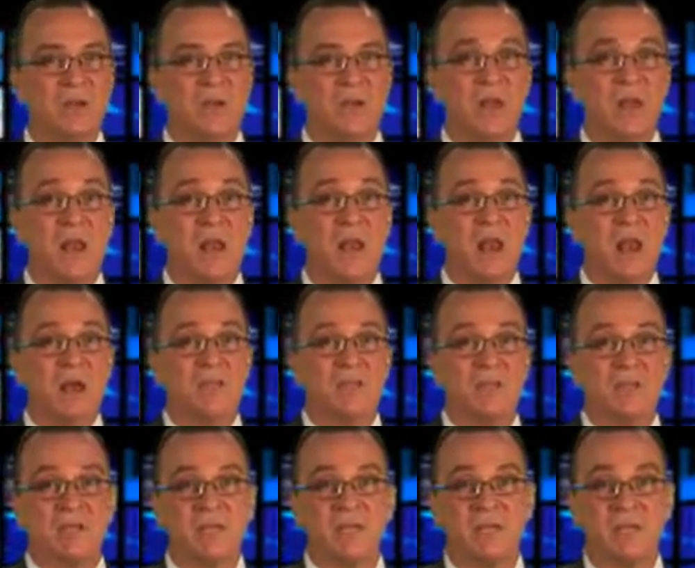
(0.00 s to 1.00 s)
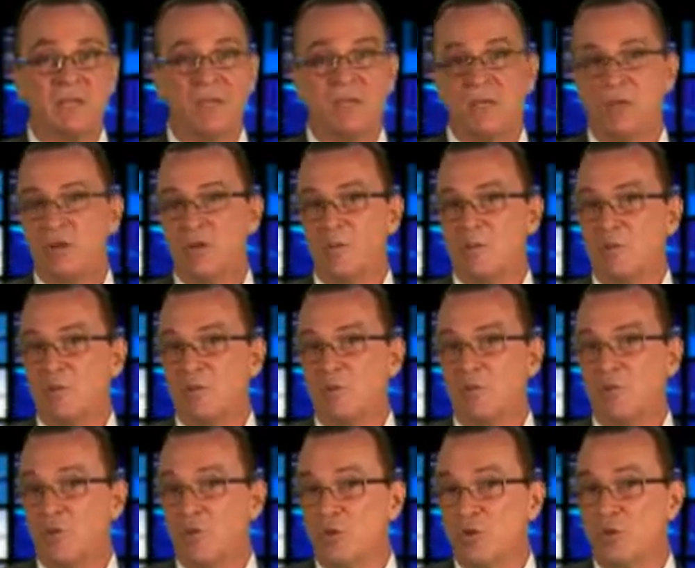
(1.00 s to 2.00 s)
But nothing could be
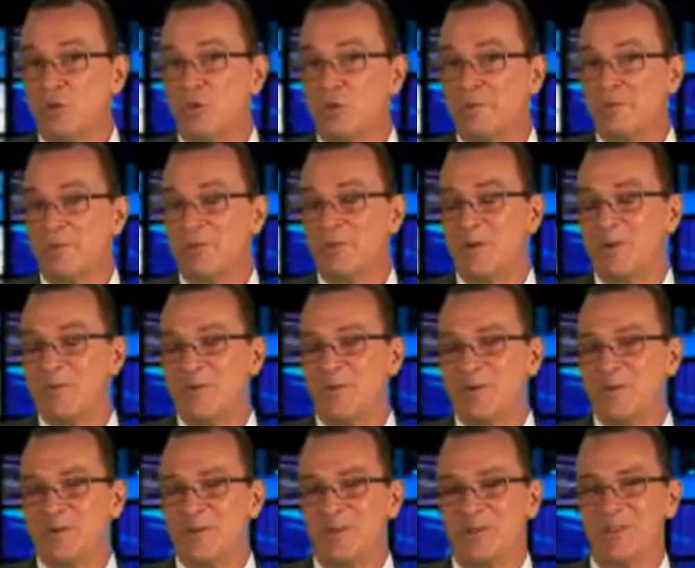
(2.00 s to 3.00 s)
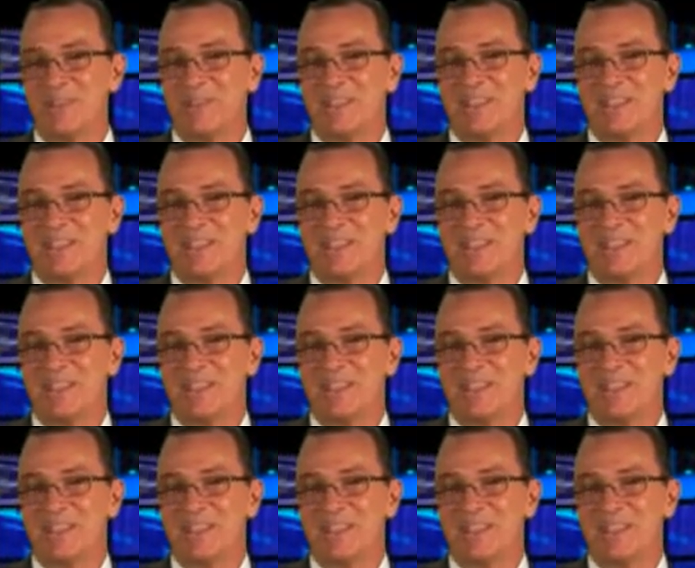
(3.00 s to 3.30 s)
further from the truth.